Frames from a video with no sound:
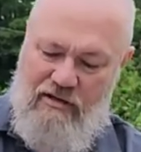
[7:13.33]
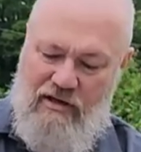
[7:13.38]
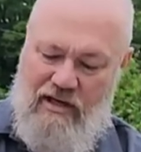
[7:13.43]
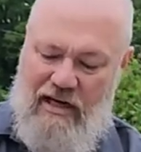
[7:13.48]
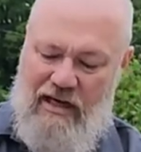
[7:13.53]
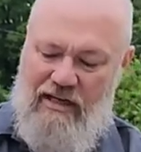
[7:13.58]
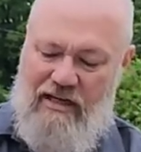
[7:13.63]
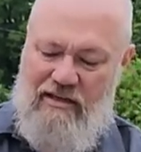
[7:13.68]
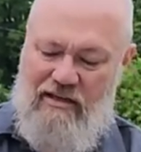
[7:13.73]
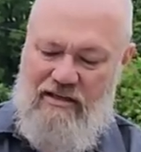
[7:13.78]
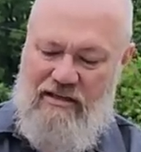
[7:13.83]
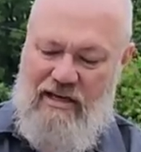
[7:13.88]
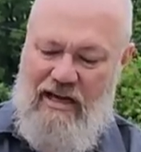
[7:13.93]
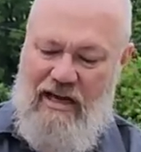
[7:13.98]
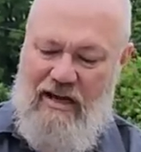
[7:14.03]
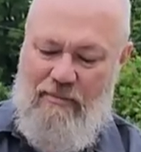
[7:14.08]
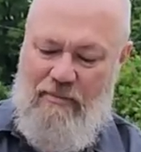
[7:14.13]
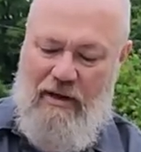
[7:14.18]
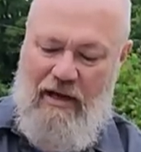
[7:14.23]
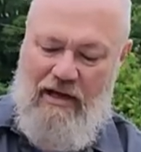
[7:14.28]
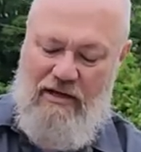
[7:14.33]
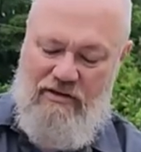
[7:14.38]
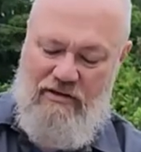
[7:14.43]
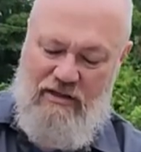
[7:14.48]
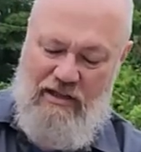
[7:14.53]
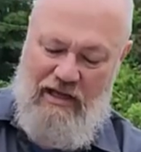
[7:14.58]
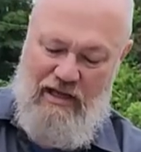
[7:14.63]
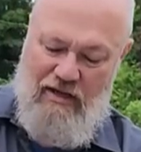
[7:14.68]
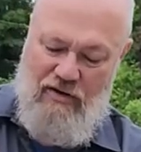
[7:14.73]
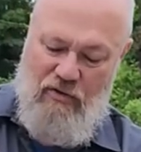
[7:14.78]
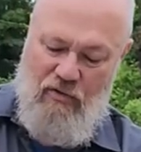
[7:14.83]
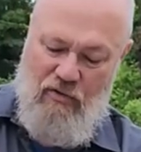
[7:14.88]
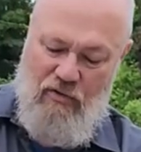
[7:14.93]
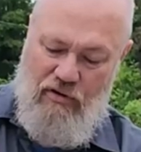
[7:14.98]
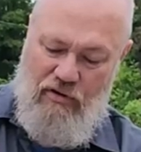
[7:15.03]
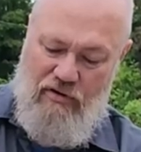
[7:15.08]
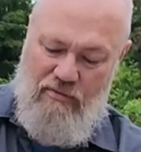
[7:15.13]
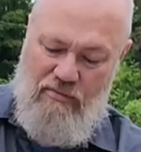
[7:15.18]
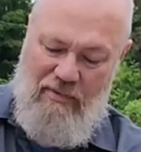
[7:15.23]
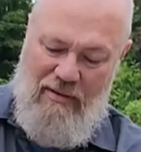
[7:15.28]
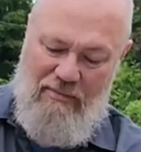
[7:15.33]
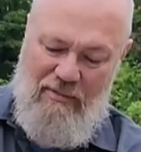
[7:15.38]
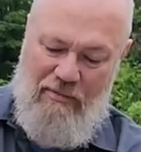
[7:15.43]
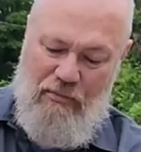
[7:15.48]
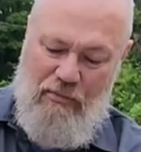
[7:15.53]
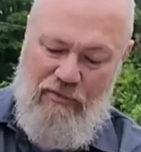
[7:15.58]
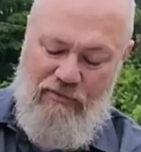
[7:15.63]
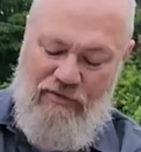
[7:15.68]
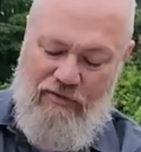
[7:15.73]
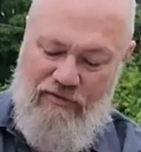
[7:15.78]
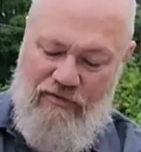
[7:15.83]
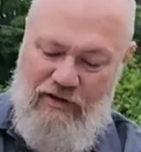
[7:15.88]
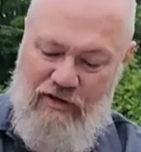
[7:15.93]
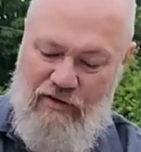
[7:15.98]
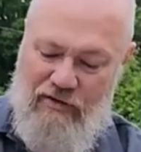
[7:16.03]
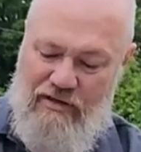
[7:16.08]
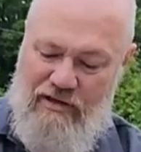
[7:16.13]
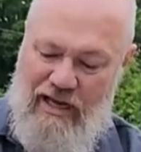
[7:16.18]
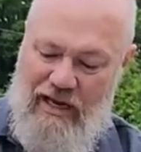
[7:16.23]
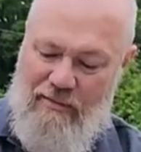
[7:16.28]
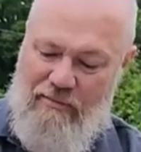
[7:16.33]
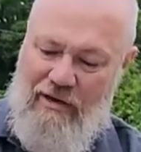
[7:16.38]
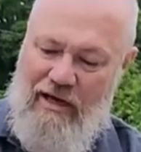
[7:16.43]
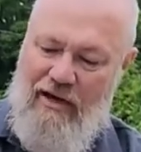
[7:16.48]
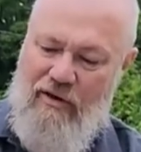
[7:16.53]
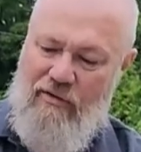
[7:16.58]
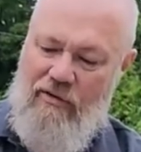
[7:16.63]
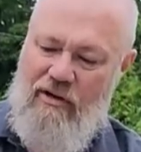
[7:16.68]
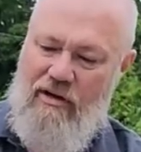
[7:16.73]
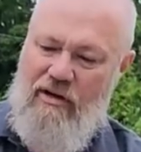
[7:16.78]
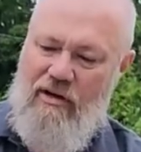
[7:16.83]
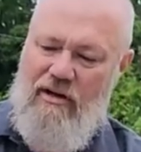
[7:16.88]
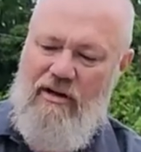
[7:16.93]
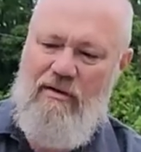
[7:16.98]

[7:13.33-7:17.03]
to kind of snap onto that cord, maybe move the finger tab down.